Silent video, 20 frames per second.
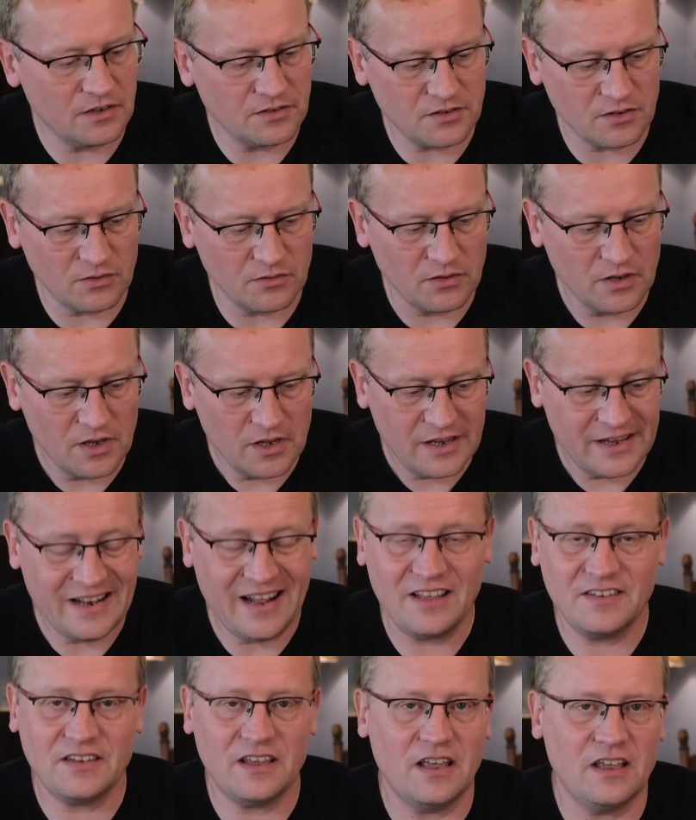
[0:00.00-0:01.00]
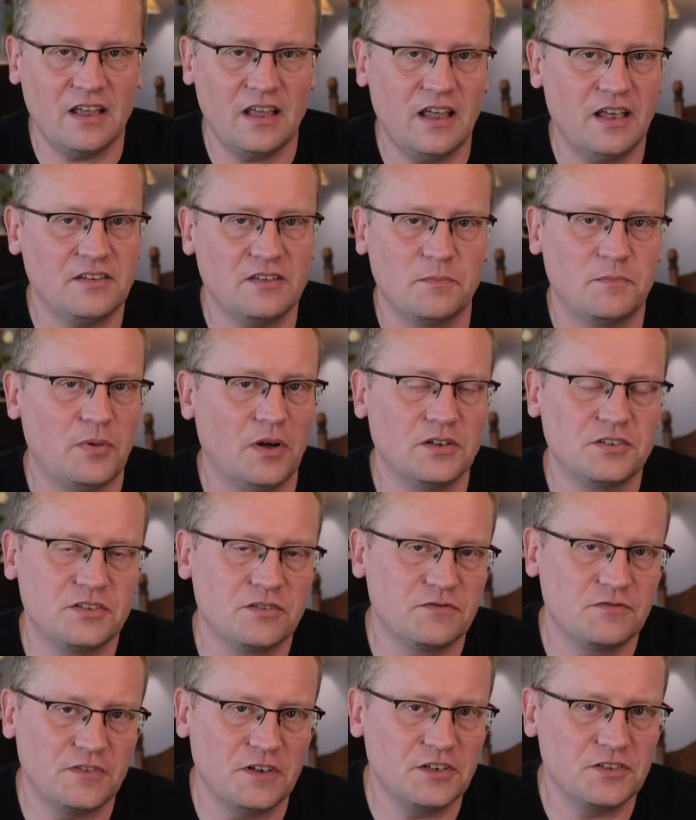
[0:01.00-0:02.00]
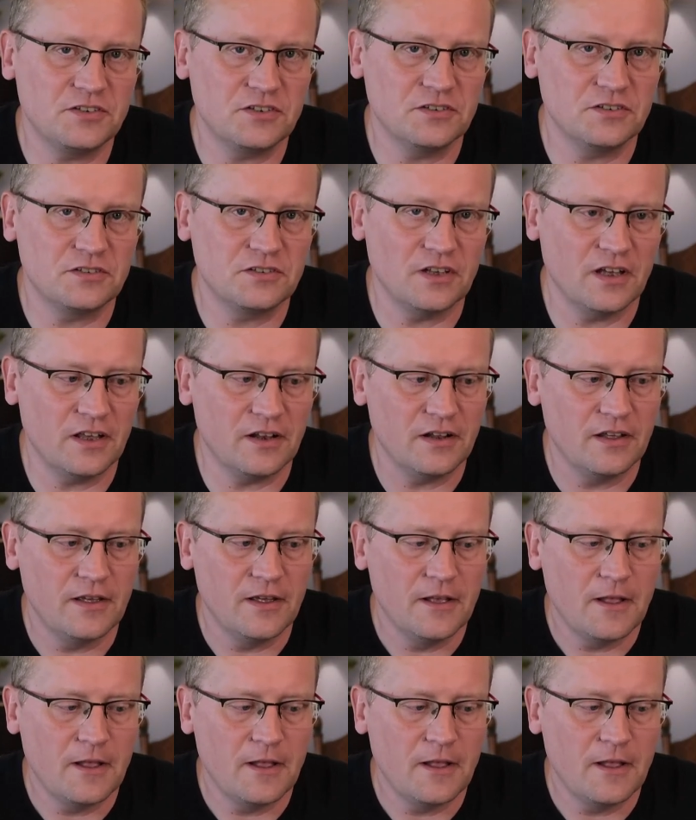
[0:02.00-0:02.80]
so it has a bunch of features that